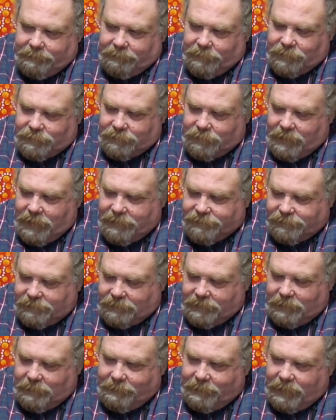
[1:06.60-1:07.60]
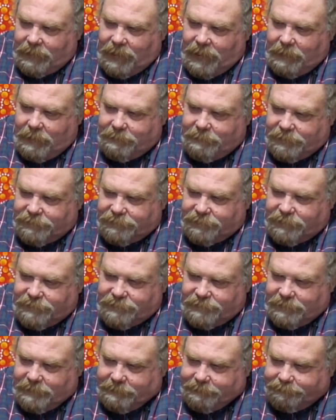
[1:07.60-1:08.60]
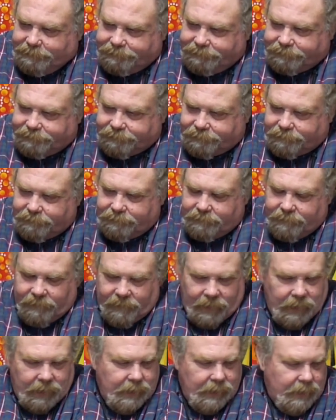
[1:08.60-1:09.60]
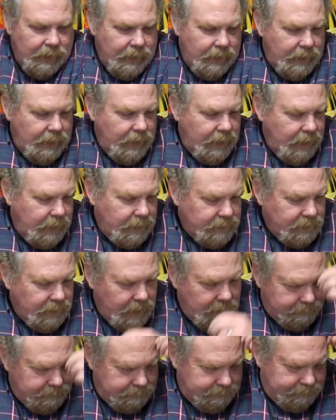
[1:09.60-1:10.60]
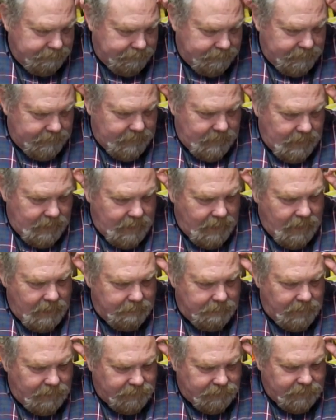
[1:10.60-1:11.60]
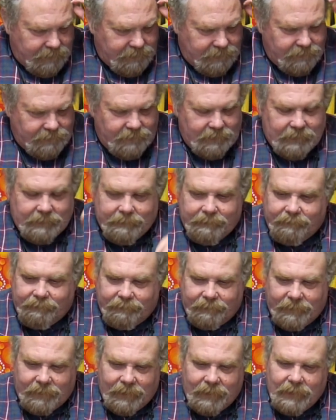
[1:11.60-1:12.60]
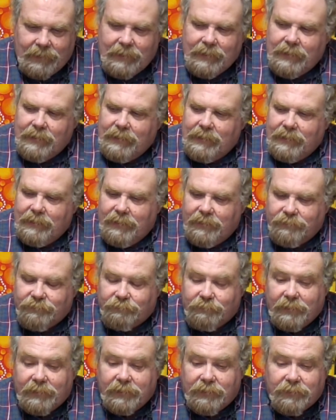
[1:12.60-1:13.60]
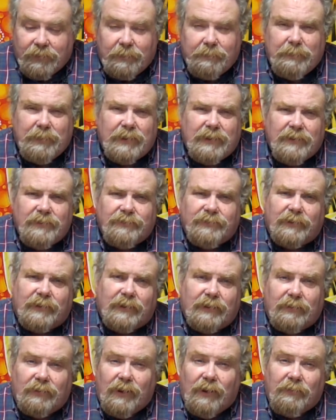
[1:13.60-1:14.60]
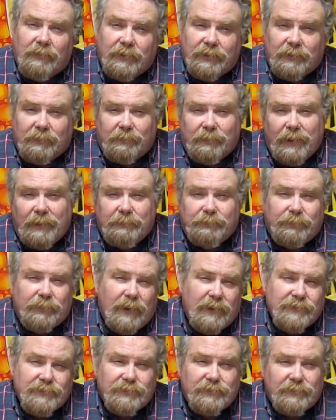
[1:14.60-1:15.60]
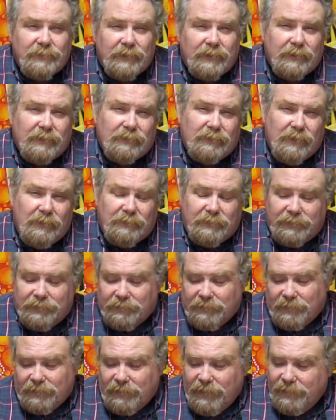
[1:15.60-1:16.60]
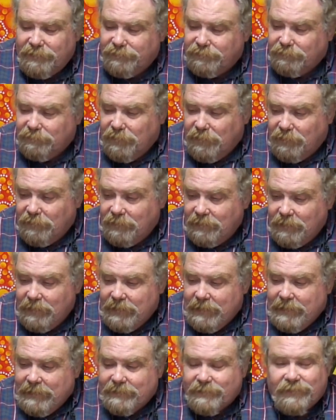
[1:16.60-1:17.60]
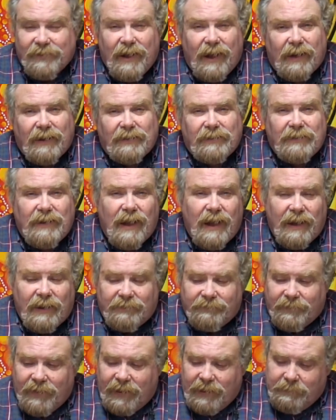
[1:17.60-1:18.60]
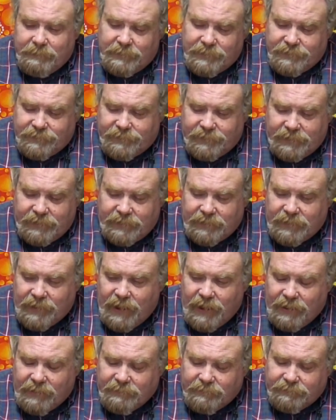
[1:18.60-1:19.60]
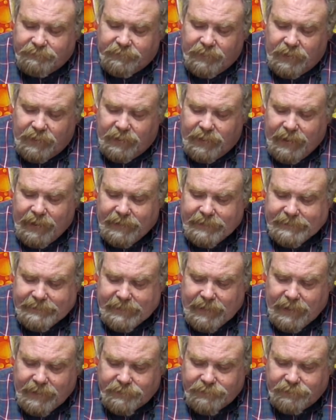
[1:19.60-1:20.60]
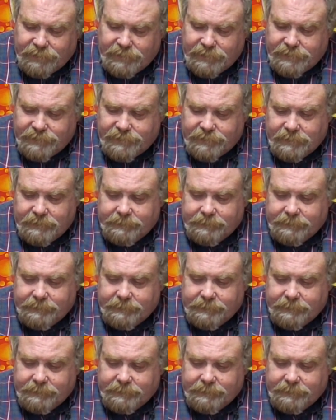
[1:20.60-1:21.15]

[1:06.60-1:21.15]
So that's a little bit of hibiscus. And hibiscus is really good because it can lower your blood pressure, it can lower your cholesterol. It's got a lot of vitamin C, a lot of antioxidants.